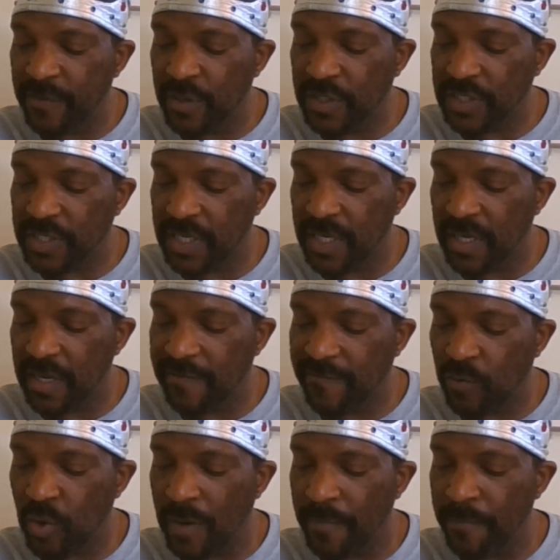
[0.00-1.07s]
first year
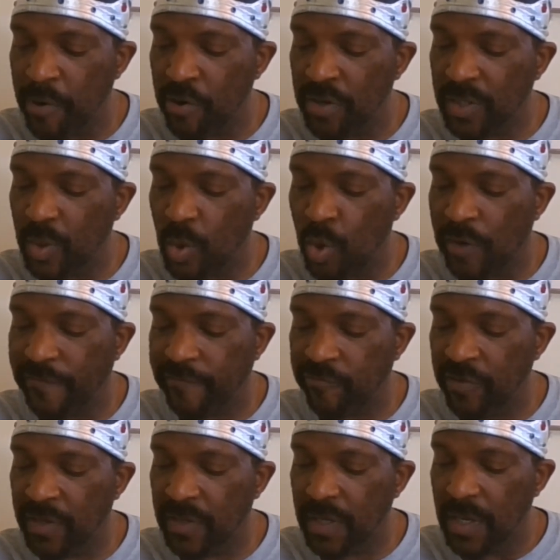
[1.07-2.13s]
for a burnt
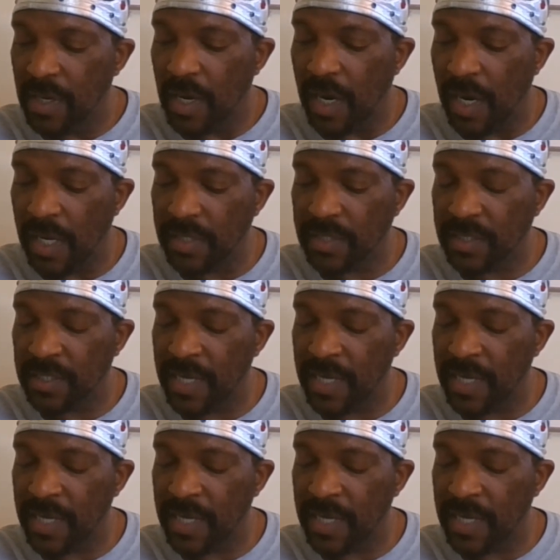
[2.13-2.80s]
offering unto